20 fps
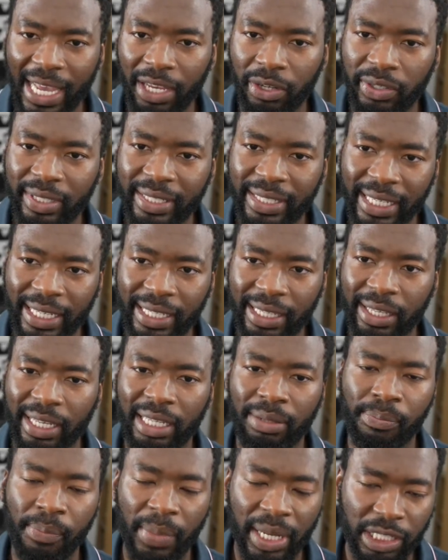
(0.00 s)
data and
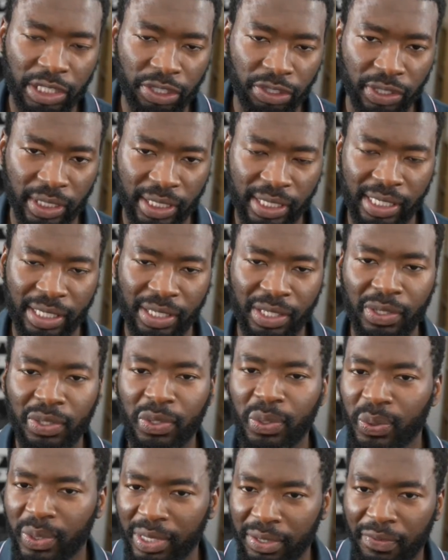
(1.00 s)
metrics to
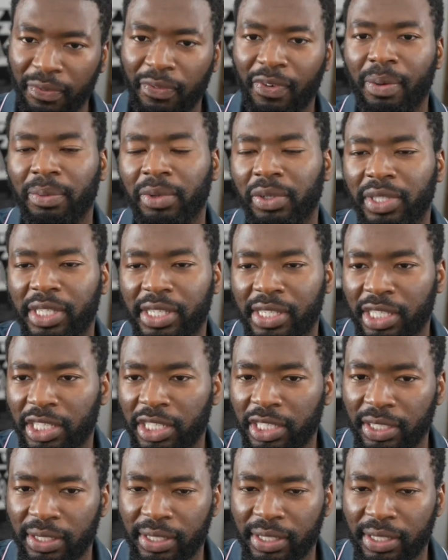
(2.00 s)
inform your decisions.